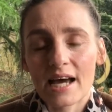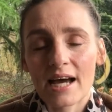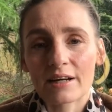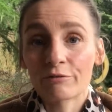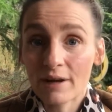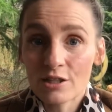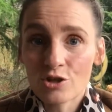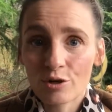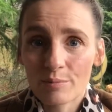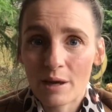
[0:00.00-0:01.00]
and a friend
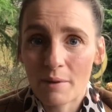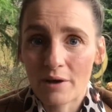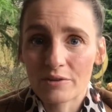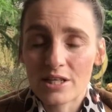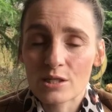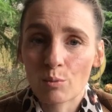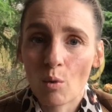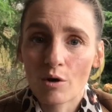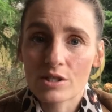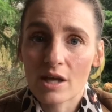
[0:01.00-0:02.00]
told me about this,
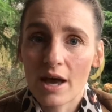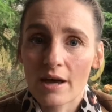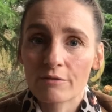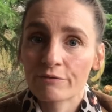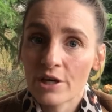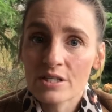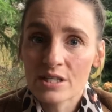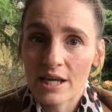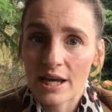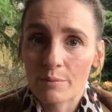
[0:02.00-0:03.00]
was First
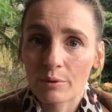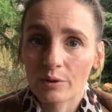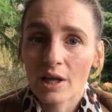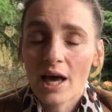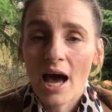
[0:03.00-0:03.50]
Table,